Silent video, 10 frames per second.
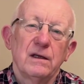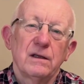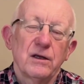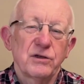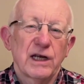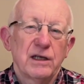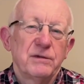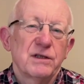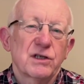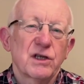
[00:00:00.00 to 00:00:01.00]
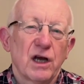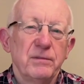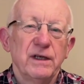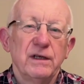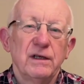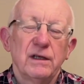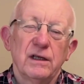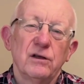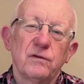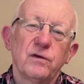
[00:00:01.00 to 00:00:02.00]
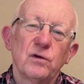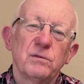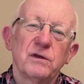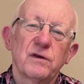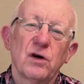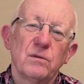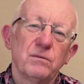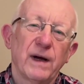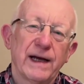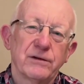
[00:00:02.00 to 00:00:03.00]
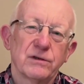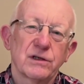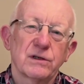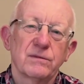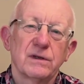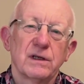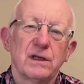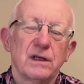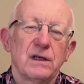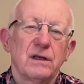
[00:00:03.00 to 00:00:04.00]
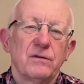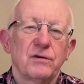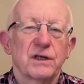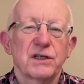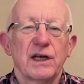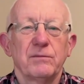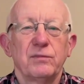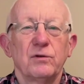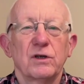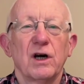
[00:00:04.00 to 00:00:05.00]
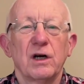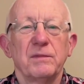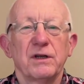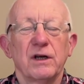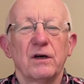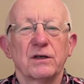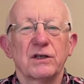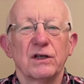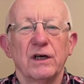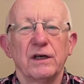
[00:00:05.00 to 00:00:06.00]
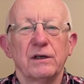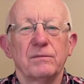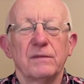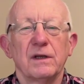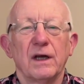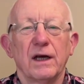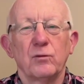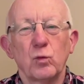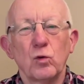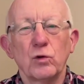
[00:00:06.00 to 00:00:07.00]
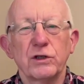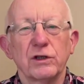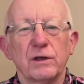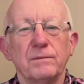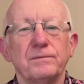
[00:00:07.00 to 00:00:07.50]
Those elements come in the form of compounds, for example carbon dioxide and water.